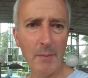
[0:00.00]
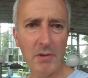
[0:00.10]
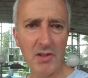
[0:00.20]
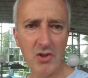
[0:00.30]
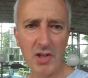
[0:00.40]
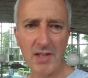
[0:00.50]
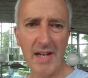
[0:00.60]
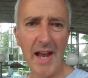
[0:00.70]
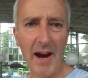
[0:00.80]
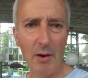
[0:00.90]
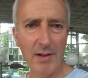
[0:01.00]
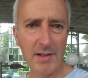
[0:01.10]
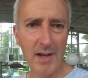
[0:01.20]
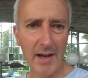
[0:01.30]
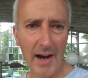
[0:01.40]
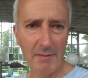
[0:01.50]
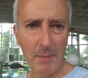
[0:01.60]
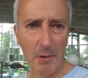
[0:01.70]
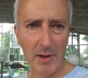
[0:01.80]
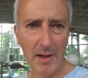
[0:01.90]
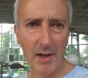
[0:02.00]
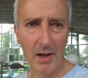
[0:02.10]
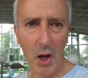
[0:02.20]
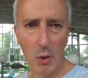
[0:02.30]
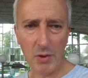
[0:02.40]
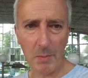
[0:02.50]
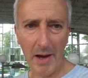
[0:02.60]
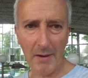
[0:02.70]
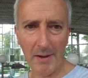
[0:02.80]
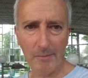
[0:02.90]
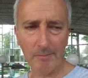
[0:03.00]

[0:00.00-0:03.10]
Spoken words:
because it's just inherent. Everybody knows about it.